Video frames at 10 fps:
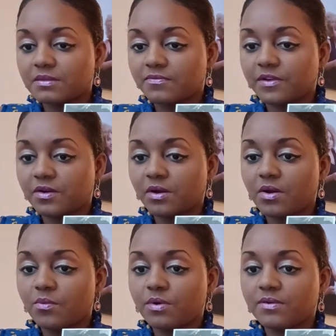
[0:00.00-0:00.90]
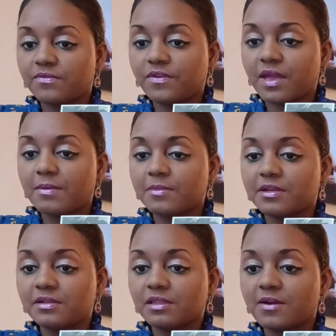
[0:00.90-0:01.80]
figure out what
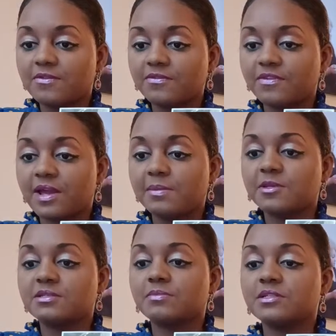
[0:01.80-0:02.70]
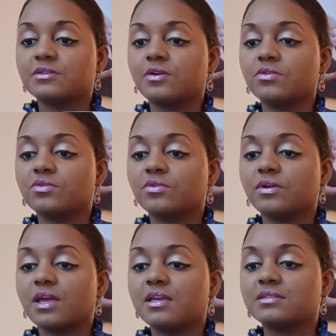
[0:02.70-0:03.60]
loving families must go
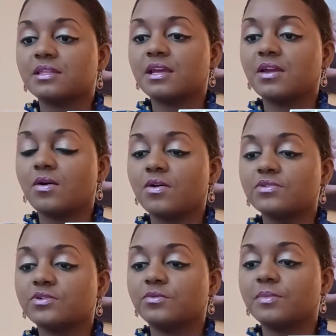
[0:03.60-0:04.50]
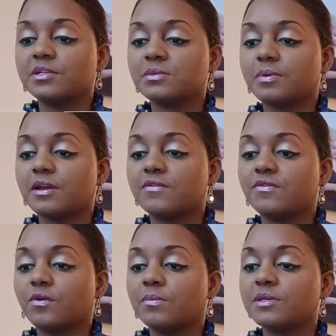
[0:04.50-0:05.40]
through, as they also must pay
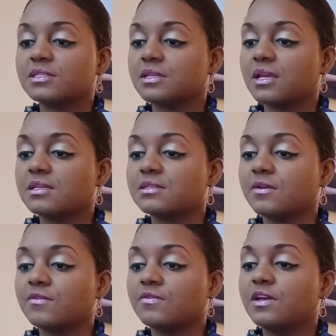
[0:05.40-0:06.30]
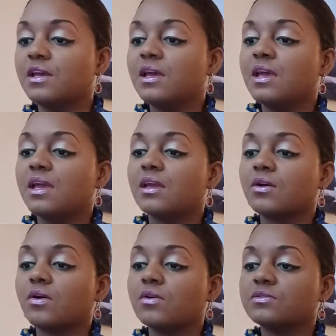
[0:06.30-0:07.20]
for mistakes of
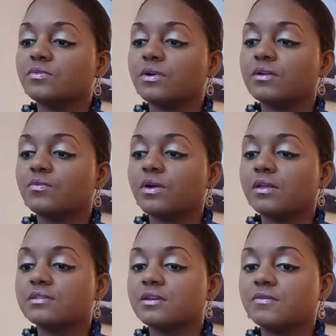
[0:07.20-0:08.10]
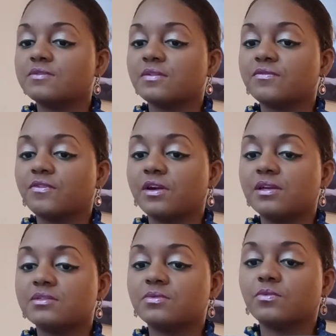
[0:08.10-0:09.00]
incarcerated relatives and
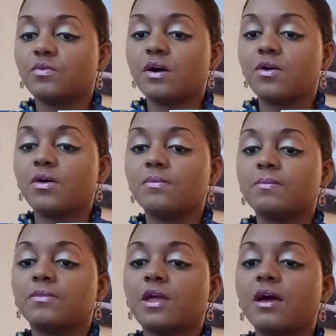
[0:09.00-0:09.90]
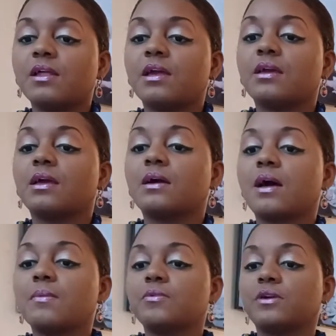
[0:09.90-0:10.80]
friends. While not a
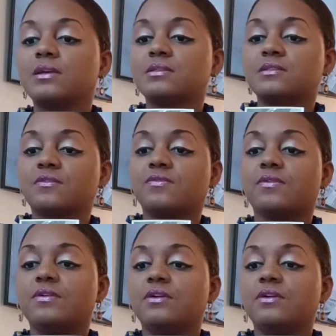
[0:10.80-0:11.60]
comprehensive